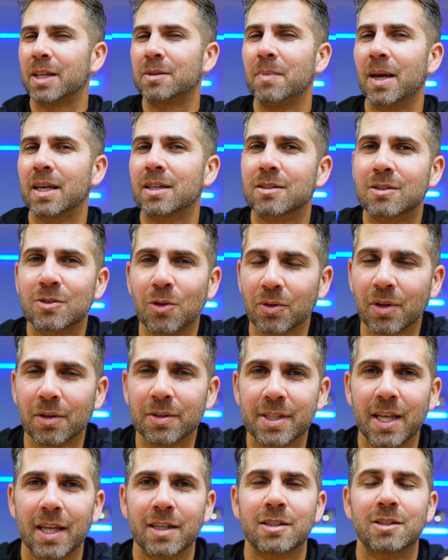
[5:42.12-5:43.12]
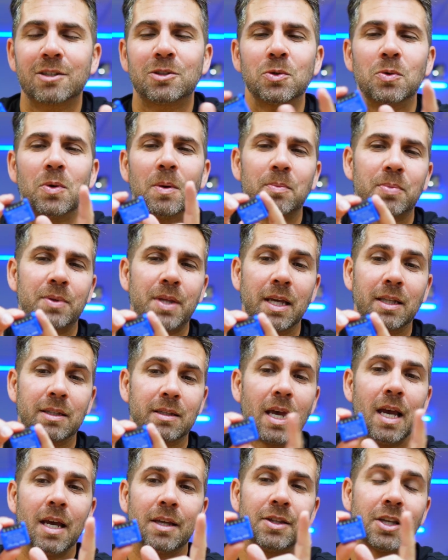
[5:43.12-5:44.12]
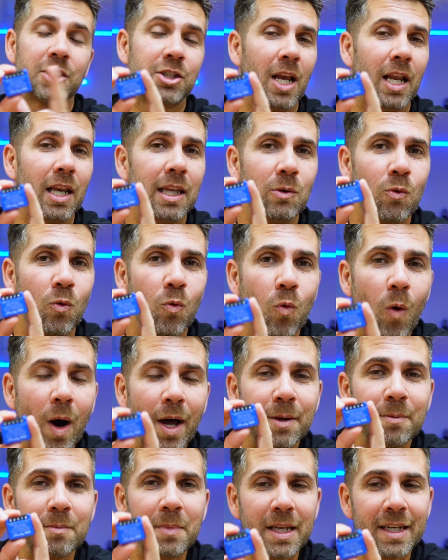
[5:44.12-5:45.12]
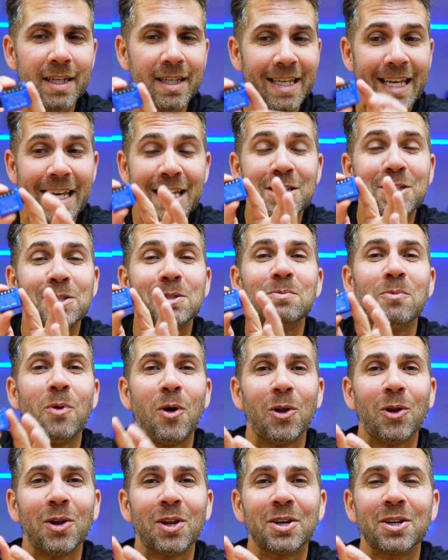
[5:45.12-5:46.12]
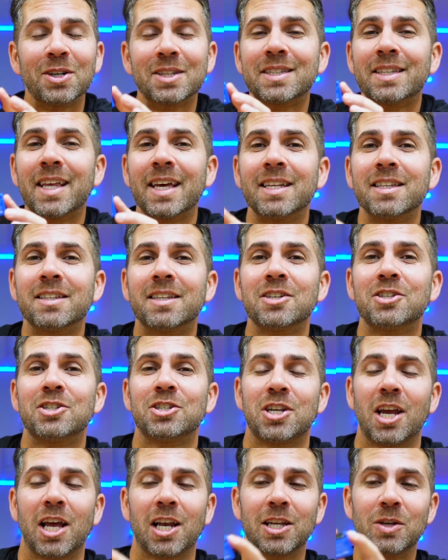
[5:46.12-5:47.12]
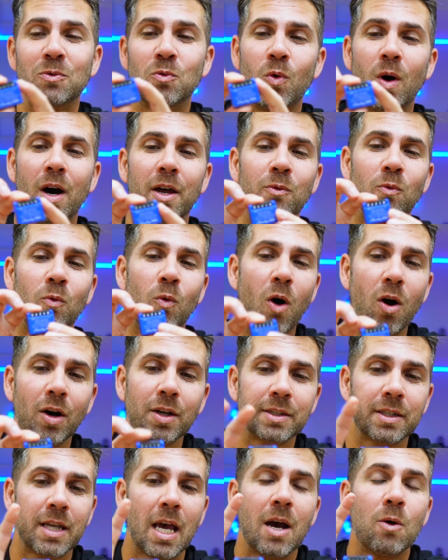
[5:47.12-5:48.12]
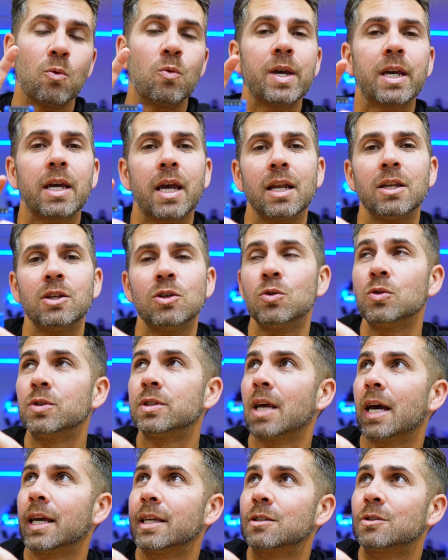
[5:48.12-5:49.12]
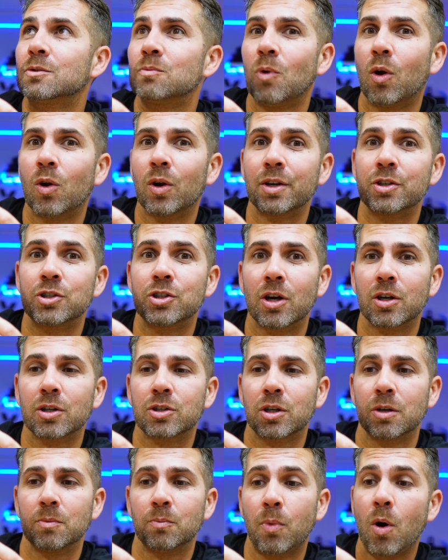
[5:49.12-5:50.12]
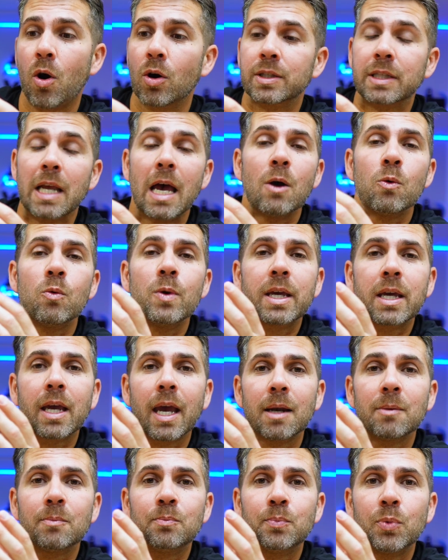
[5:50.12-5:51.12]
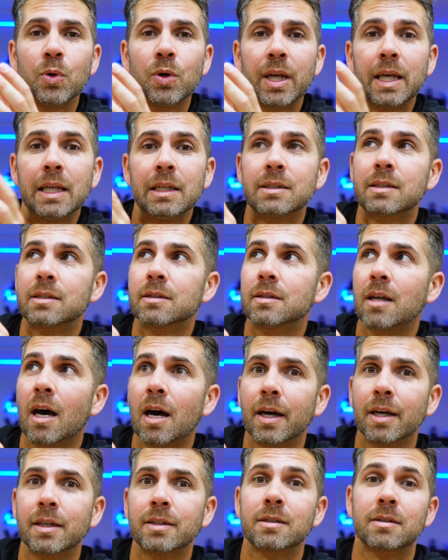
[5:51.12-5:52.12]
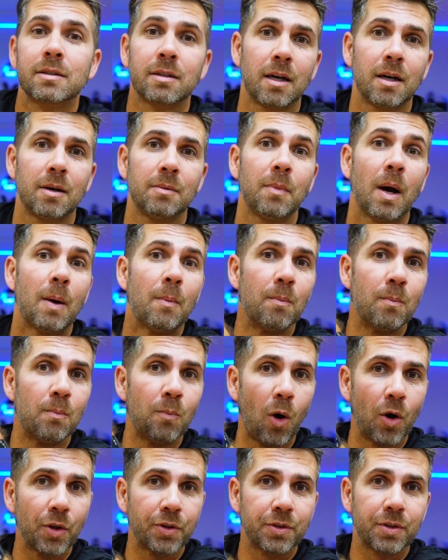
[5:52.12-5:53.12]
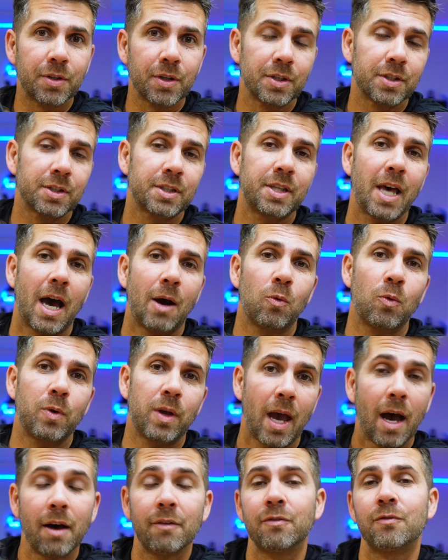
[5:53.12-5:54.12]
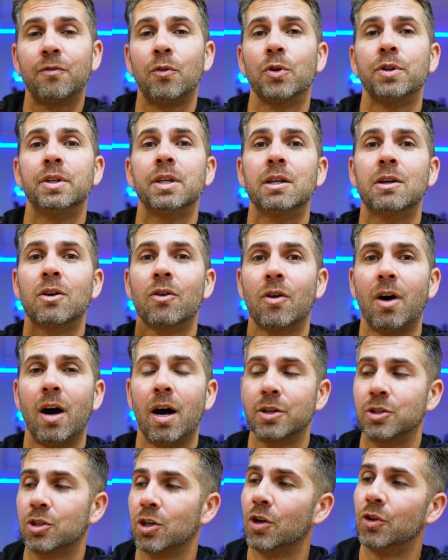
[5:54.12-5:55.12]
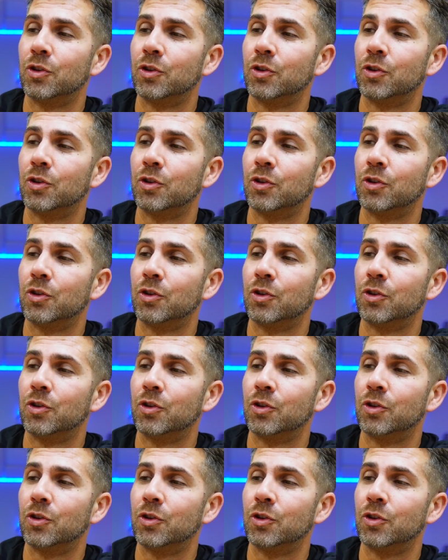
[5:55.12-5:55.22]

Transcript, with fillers: it makes total sense to update. The Shelly 1 Mini is smaller than the Shelly 1 was. We can use a smaller junction box. We can put inside some motors that we have for the garage